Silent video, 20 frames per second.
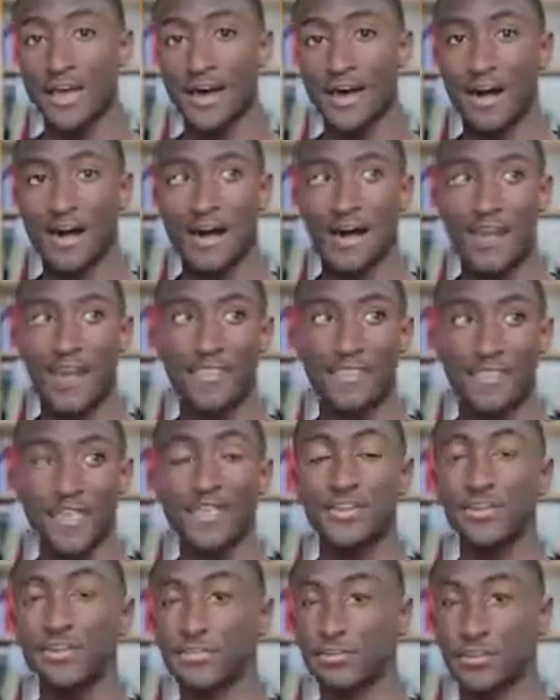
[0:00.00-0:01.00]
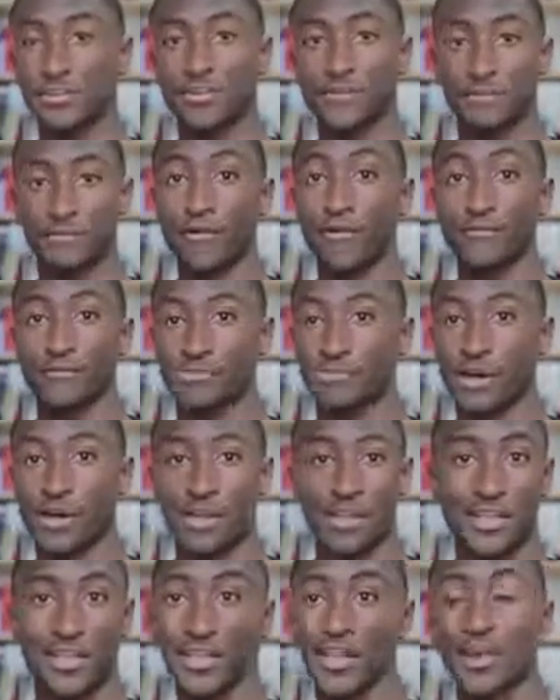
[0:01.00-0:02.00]
And then you turn the phones
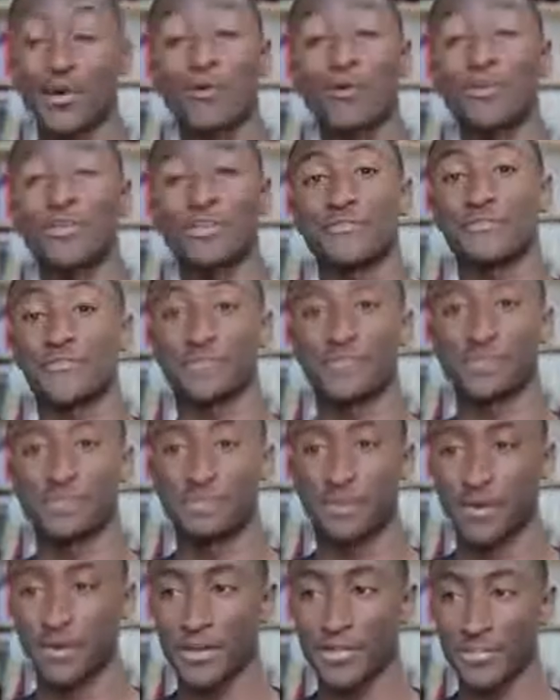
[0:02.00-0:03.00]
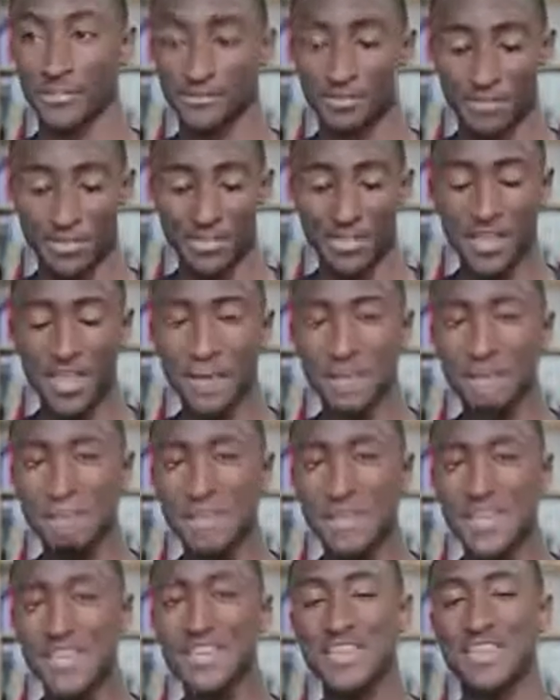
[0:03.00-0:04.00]
on and you get a whole different experience. But the
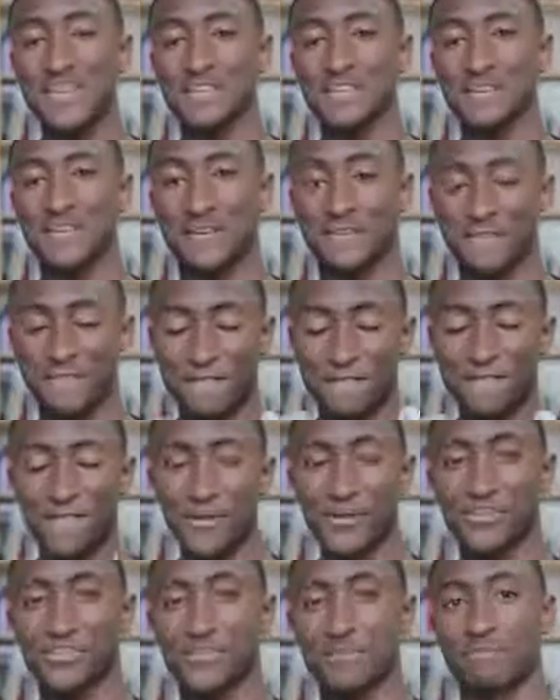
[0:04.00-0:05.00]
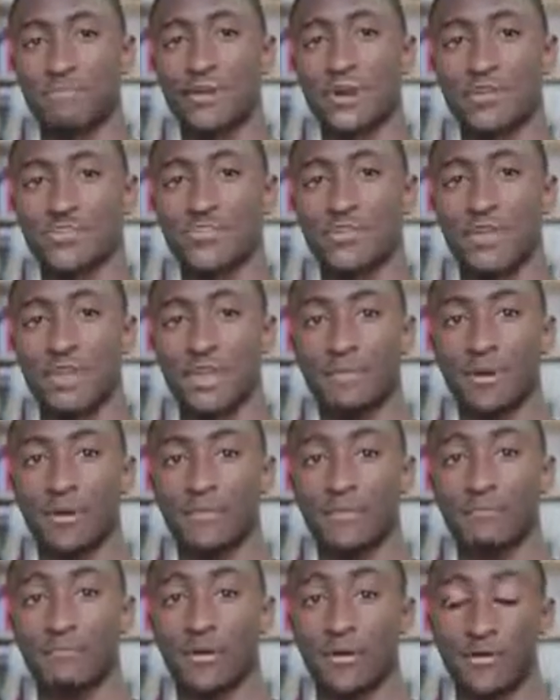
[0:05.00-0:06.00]
immediate first impression you get
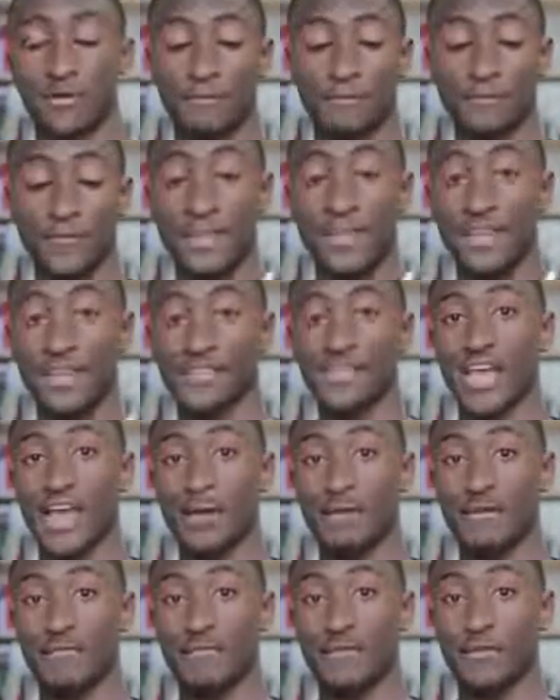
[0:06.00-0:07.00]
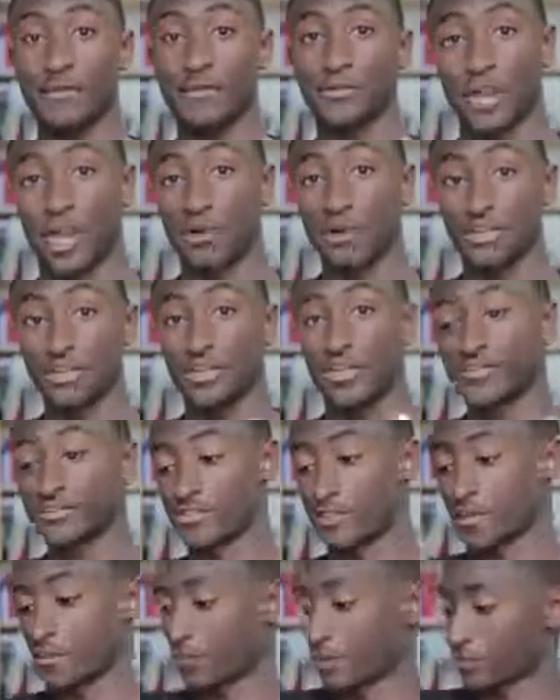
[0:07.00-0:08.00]
about the phone is how it feels. Now I want you guys
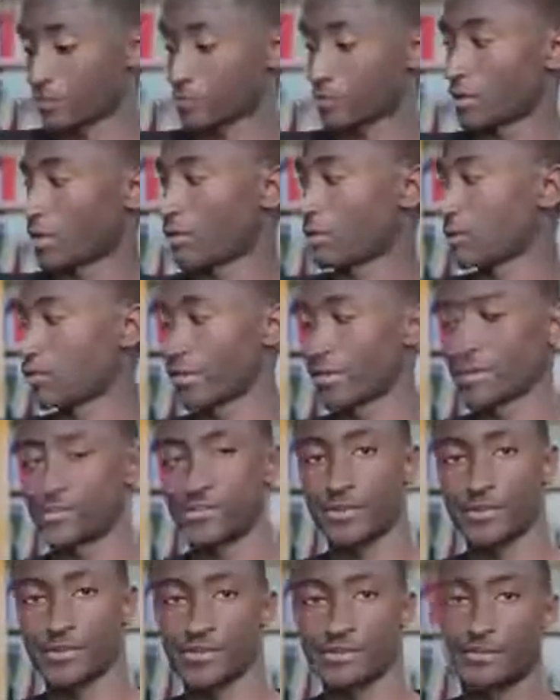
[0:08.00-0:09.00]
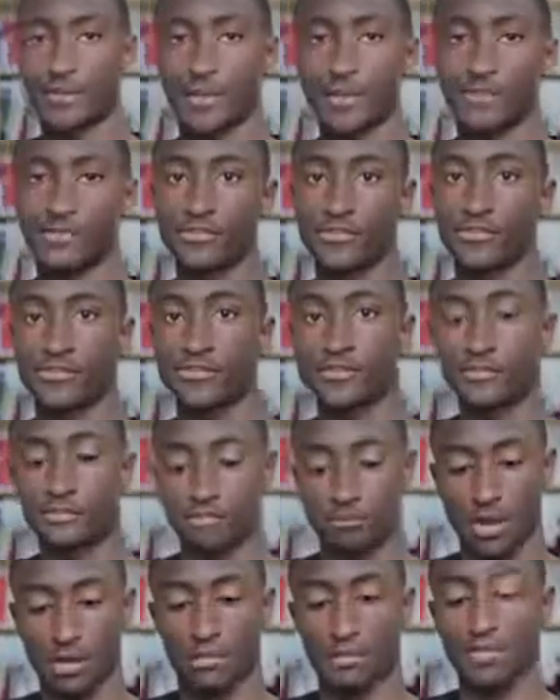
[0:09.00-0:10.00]
to hear this. I want you guys to hear this because this is
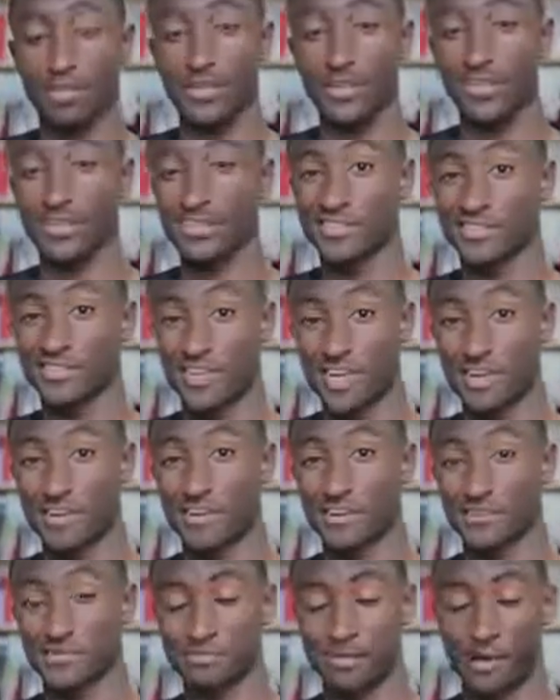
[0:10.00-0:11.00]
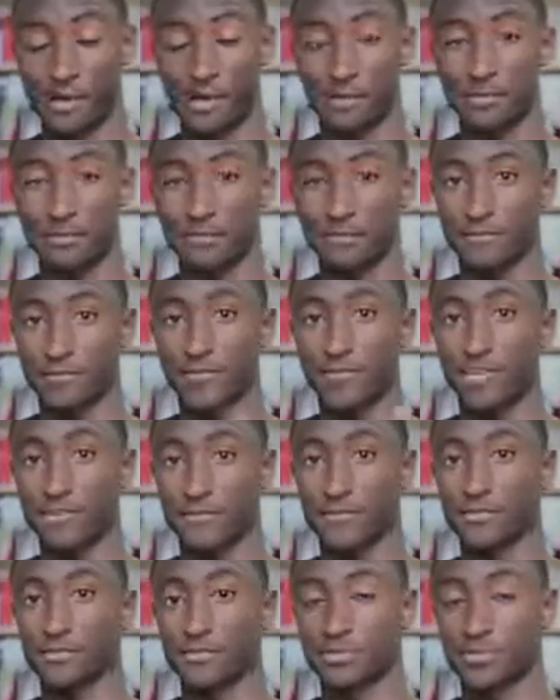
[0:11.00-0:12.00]
probably the scariest part of the
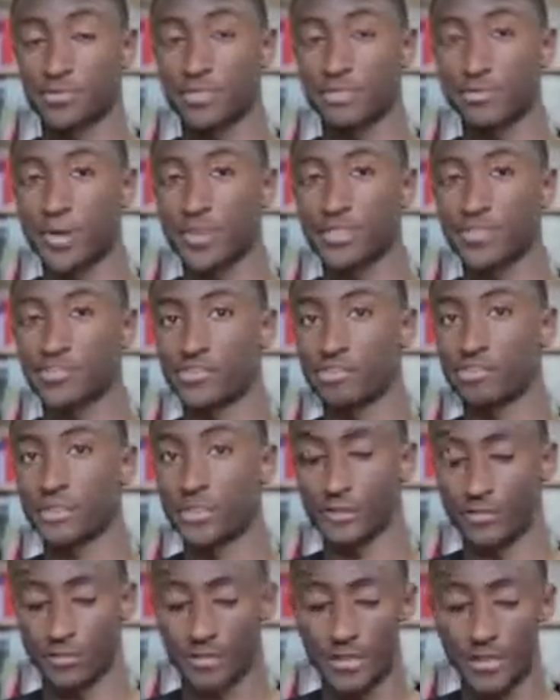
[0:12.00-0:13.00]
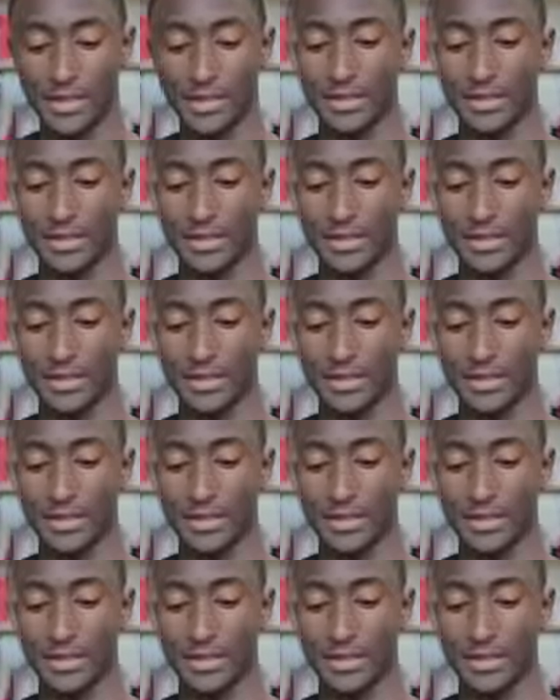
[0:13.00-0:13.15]
difference between the way these are built.